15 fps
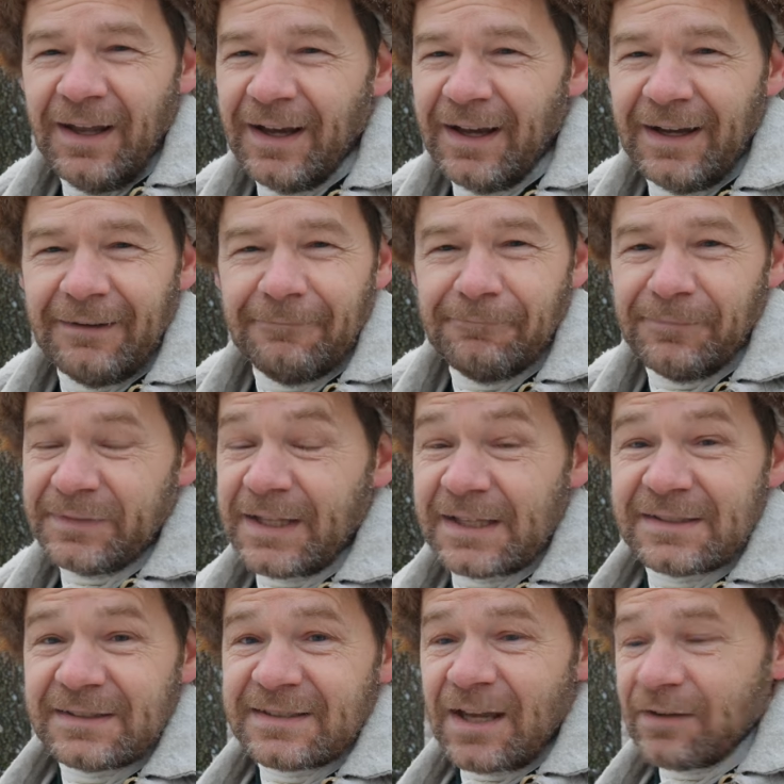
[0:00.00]
Um,
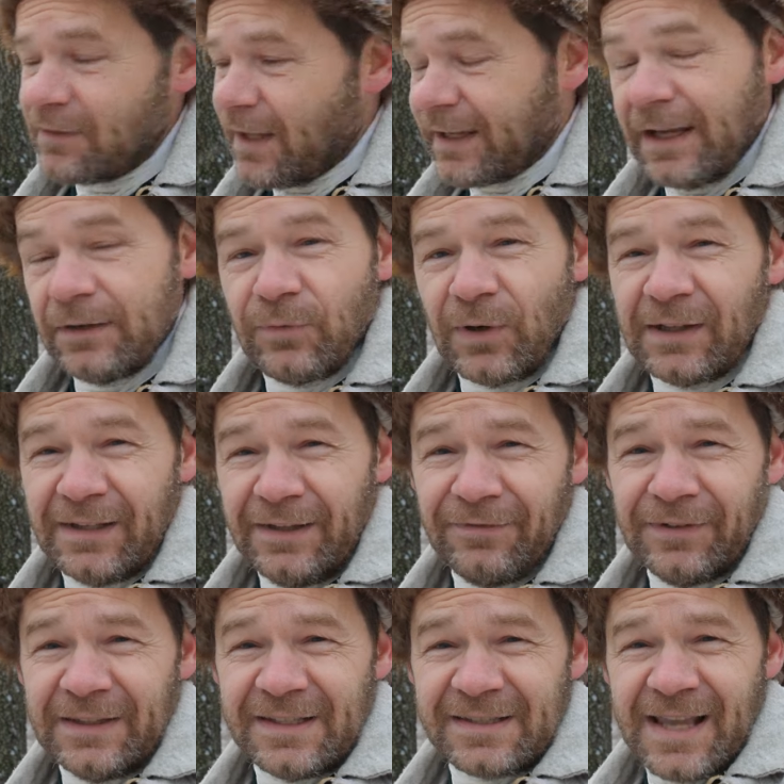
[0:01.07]
doesn't sound like I'd want to live
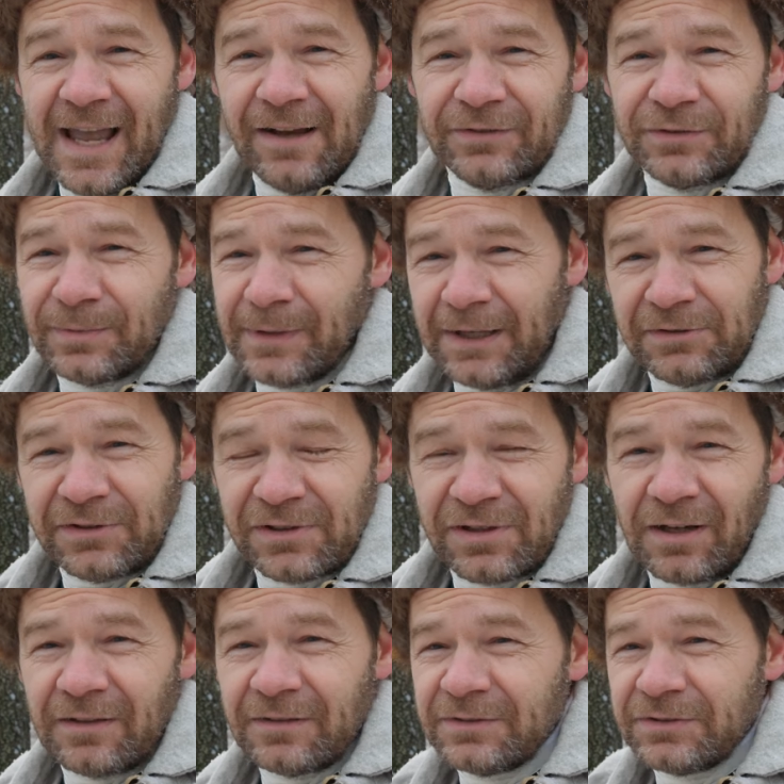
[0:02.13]
in this house without
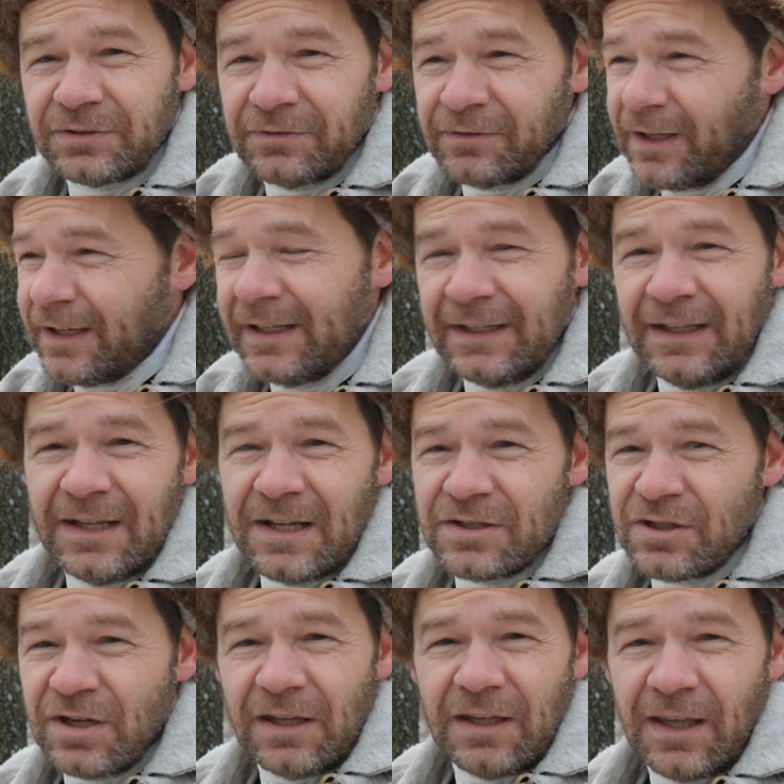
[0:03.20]
shutters or any
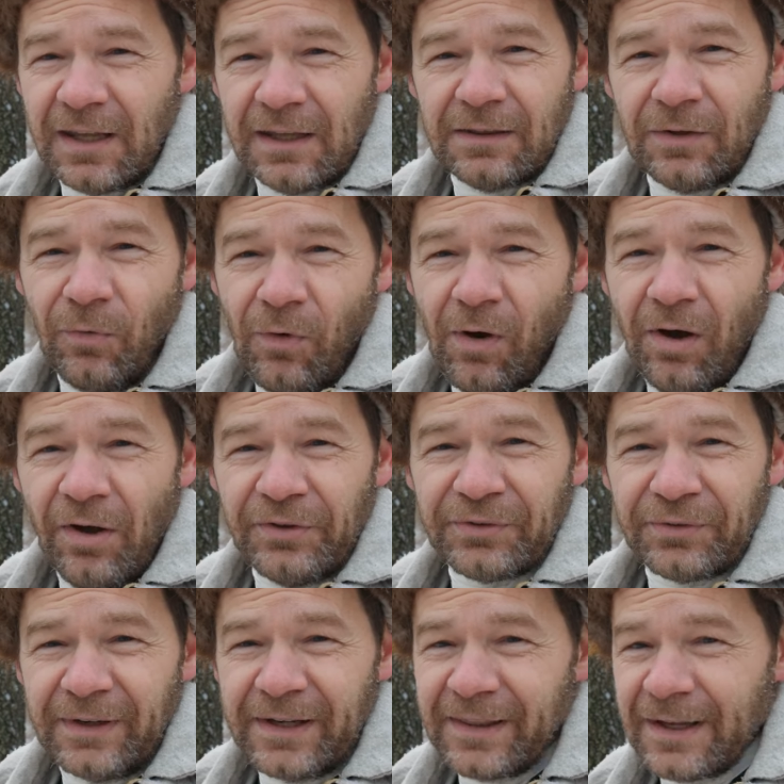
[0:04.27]
chinking in the walls
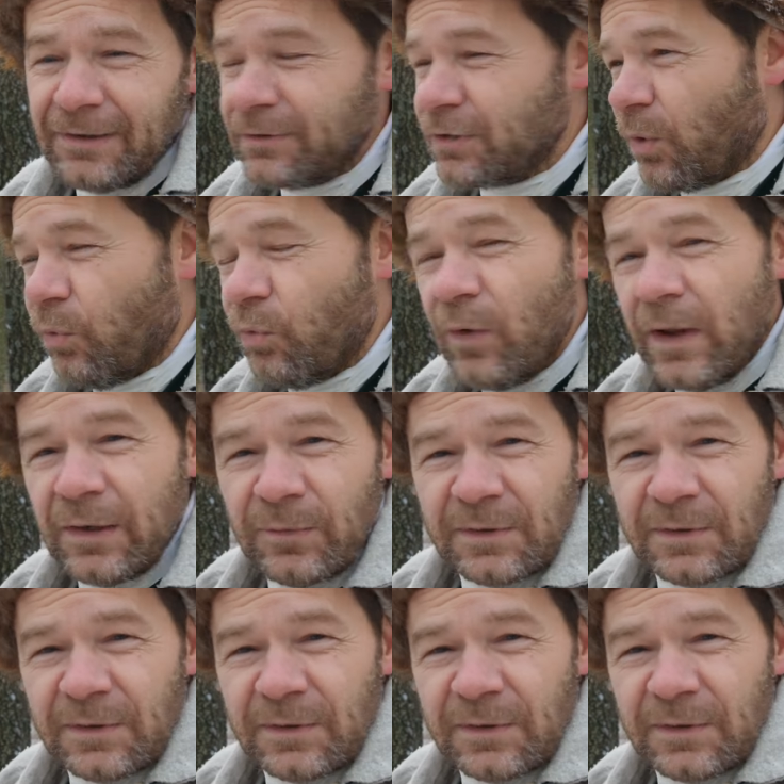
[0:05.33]
or anything with the wind